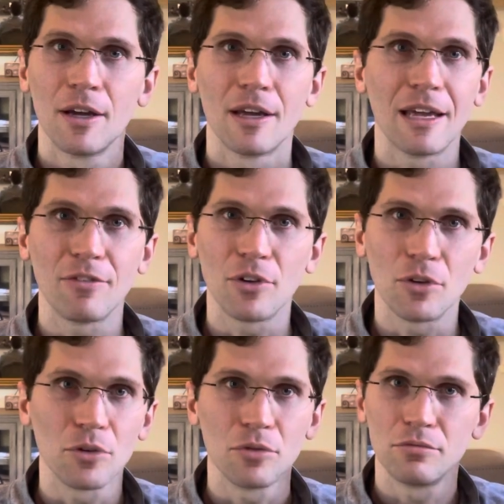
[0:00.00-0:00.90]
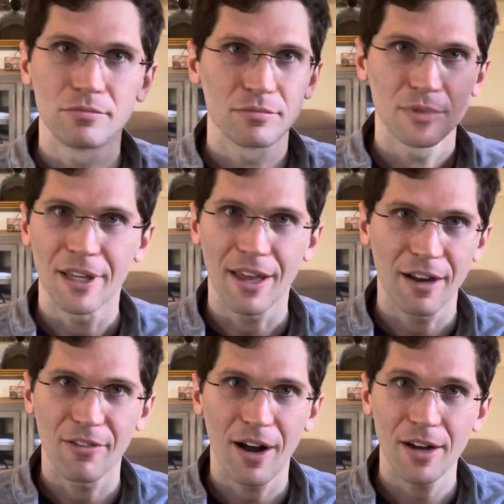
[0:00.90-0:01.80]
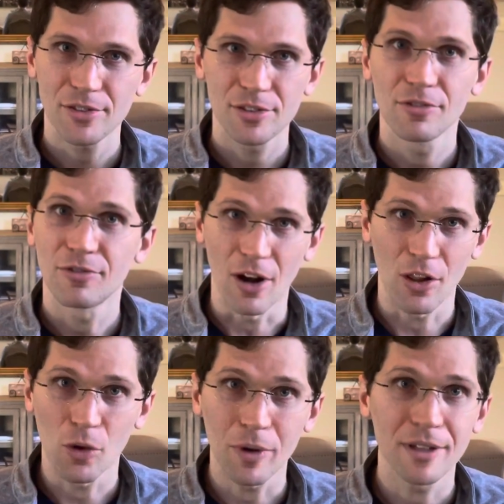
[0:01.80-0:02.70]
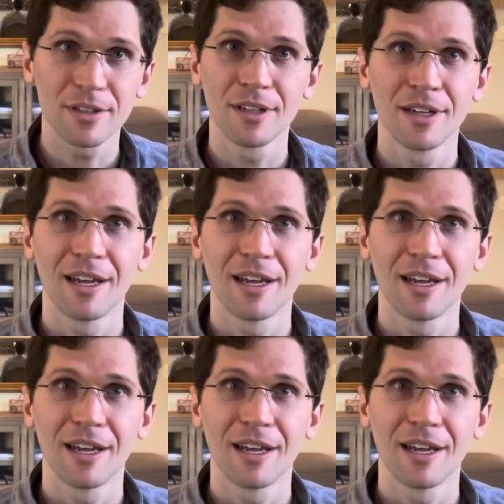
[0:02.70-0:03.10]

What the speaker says: if you get that advice, follow it.